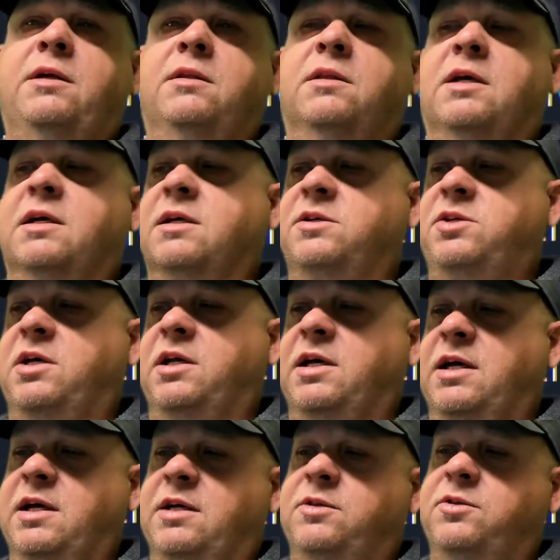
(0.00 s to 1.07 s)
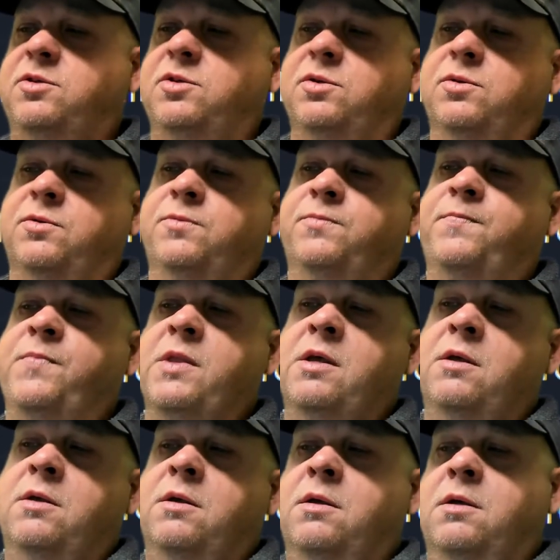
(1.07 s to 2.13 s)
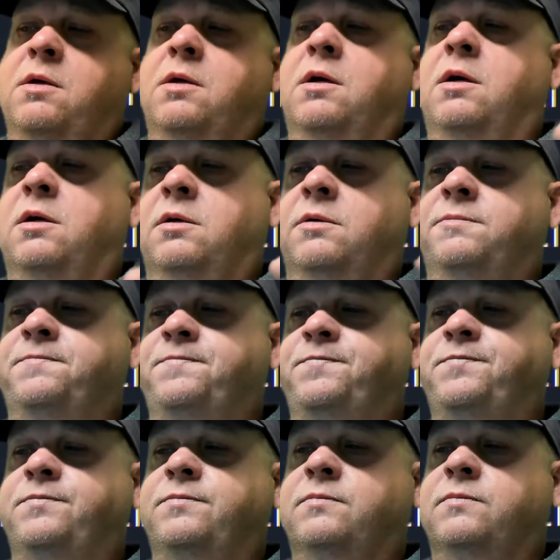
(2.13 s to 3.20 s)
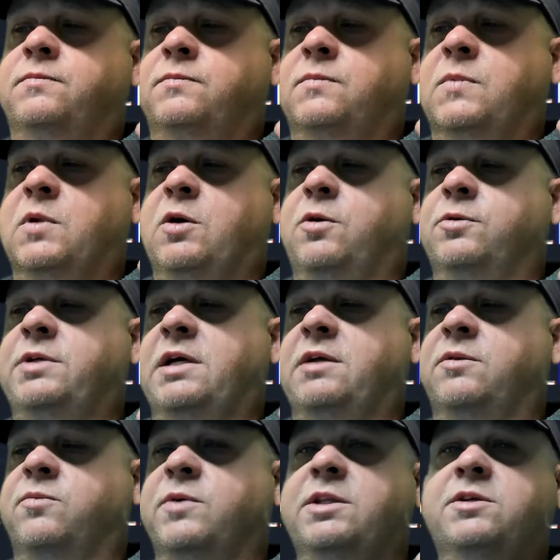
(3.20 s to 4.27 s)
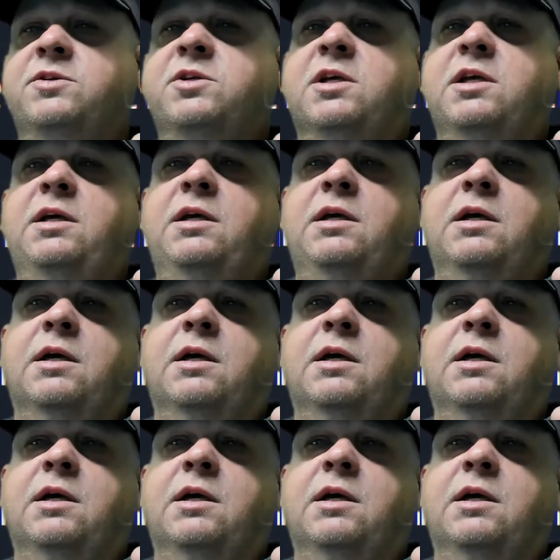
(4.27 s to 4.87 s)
Like I said, I had to hold down the Windows key